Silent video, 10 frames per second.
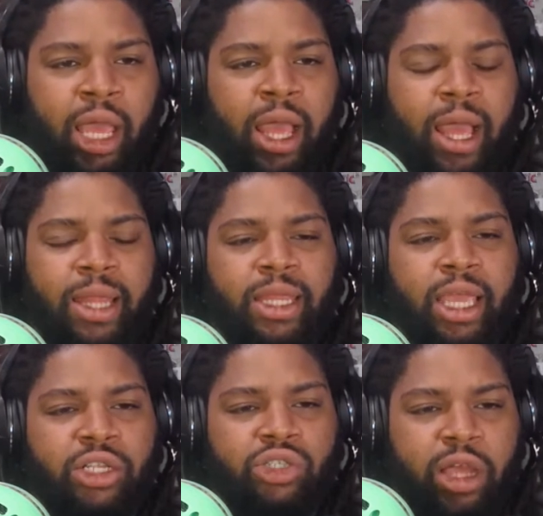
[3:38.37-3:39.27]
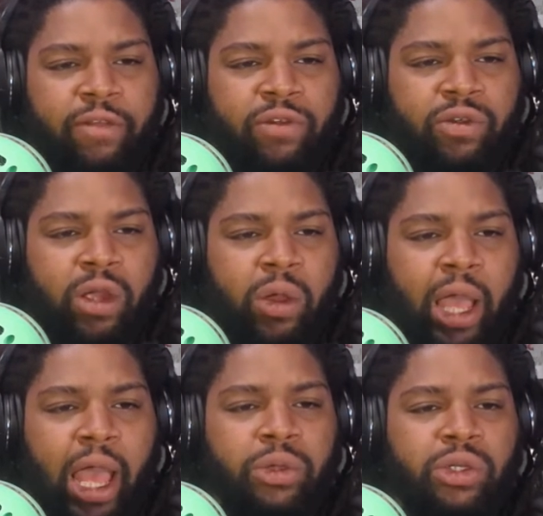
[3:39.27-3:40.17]
and then try to figure out
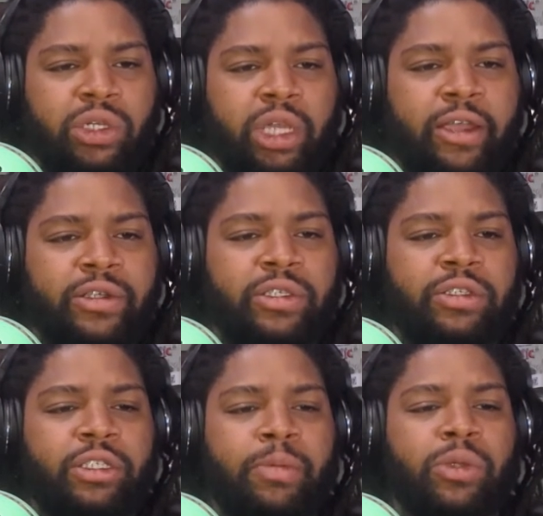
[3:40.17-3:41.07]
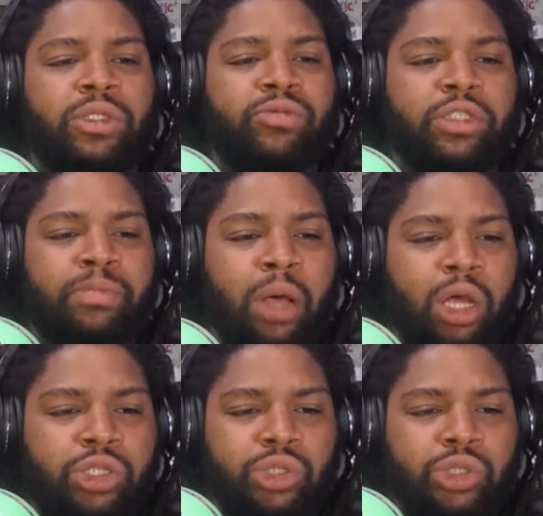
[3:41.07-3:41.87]
how your character is supposed to respond